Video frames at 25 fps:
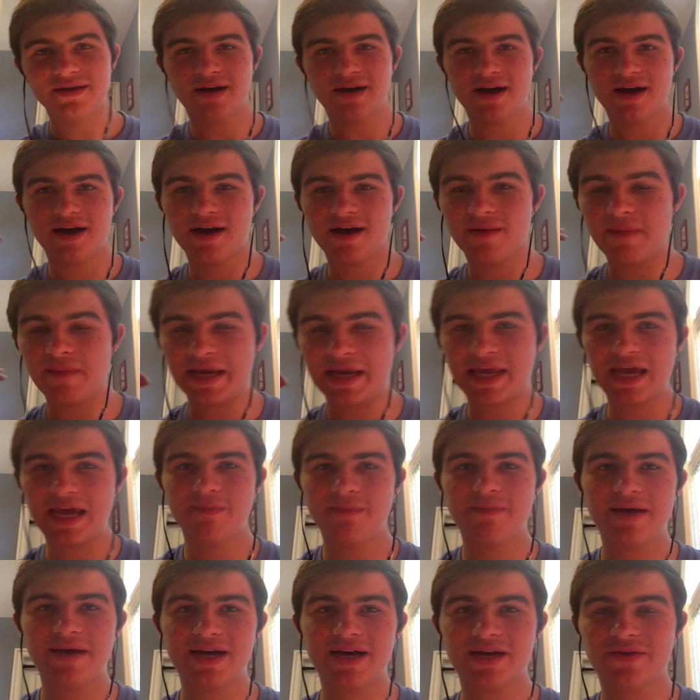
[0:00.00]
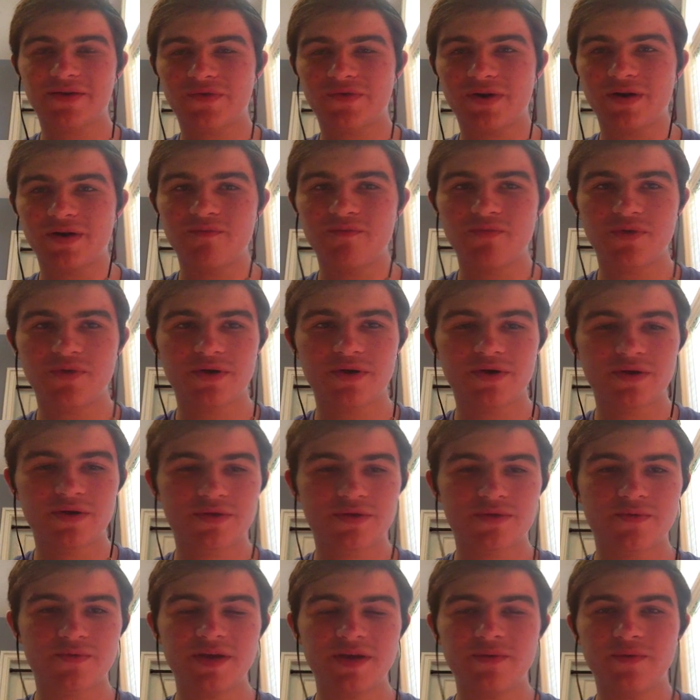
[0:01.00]
I came back from the
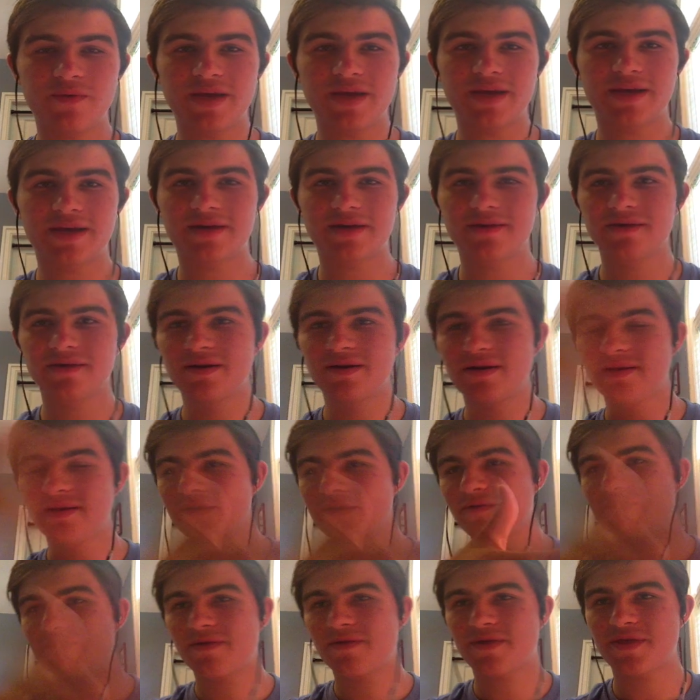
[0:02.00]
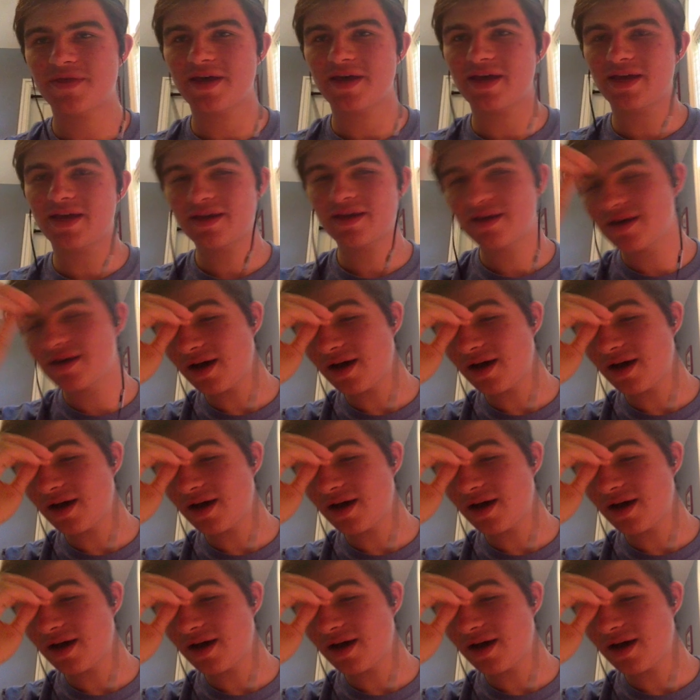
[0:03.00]
3-week thing,